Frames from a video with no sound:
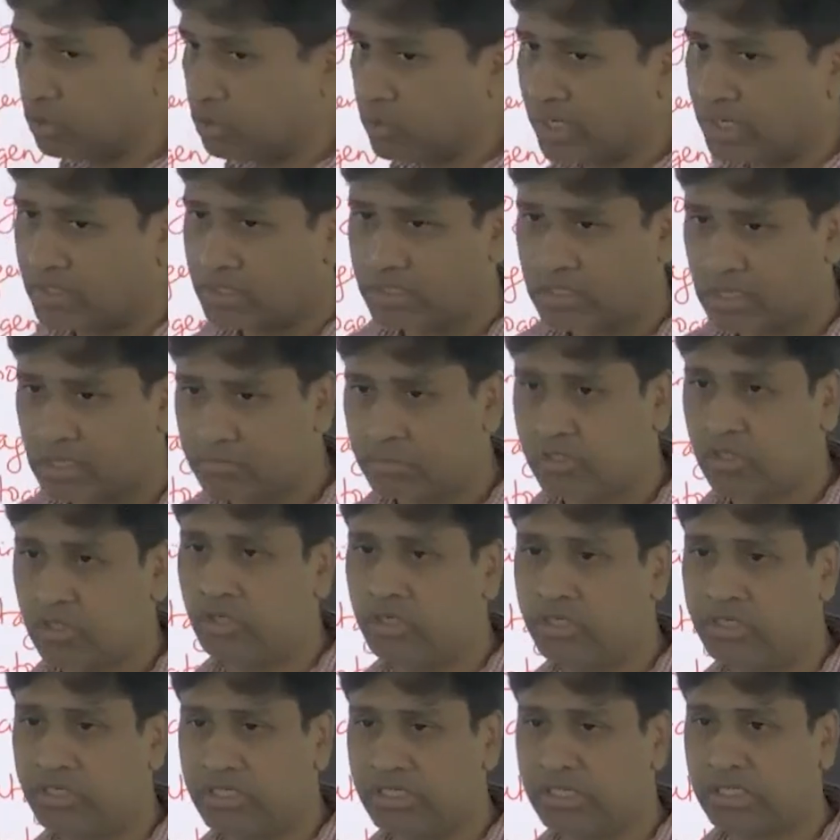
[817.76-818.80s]
virus comes or
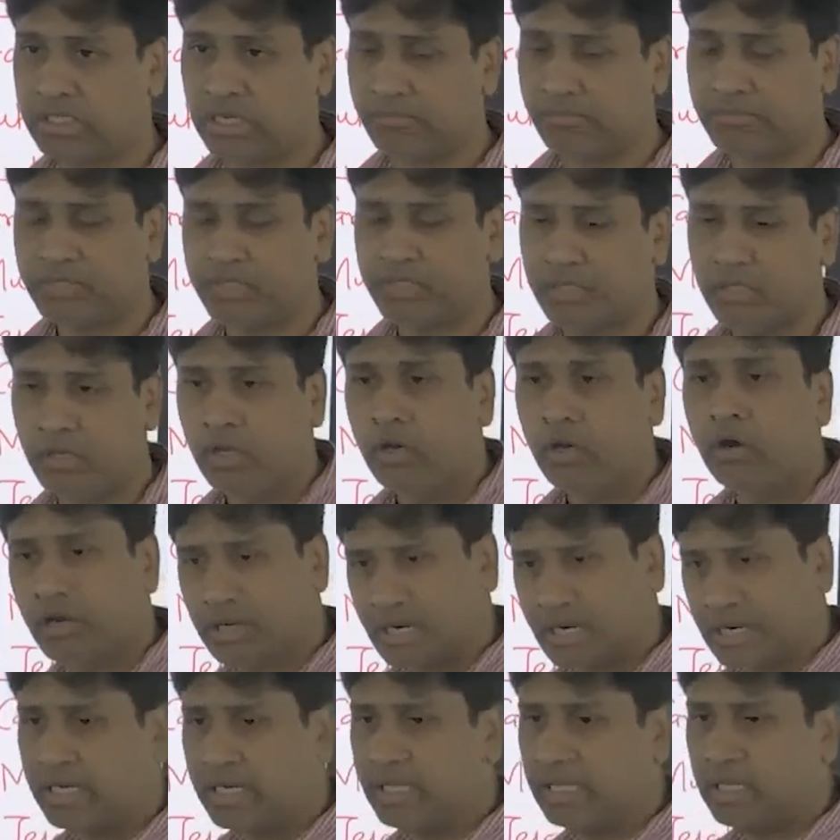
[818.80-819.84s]
disease comes, or
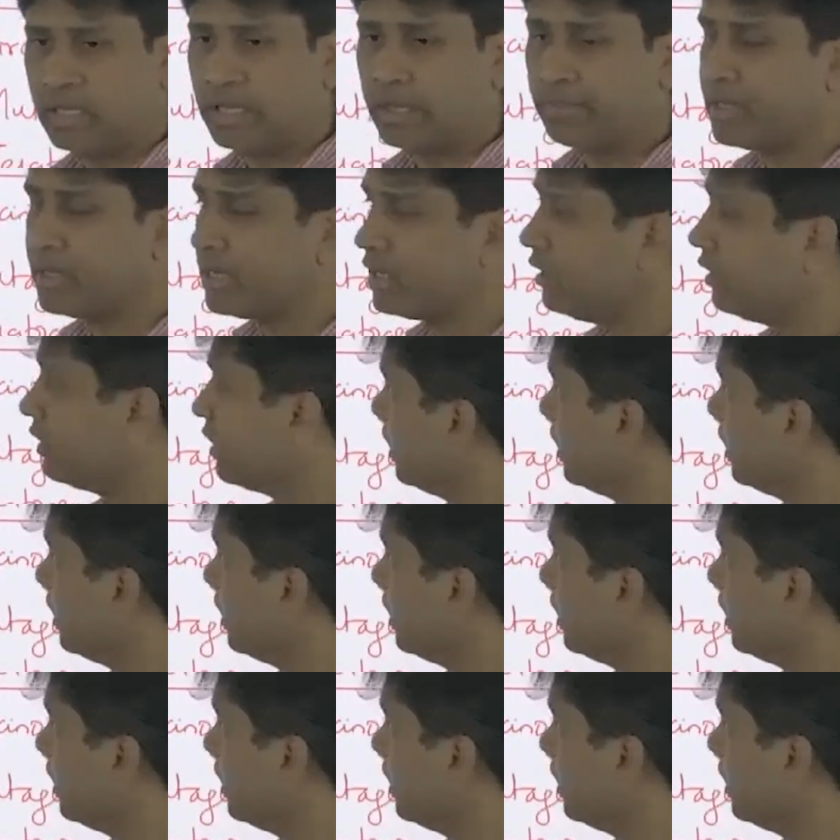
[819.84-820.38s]
any chemical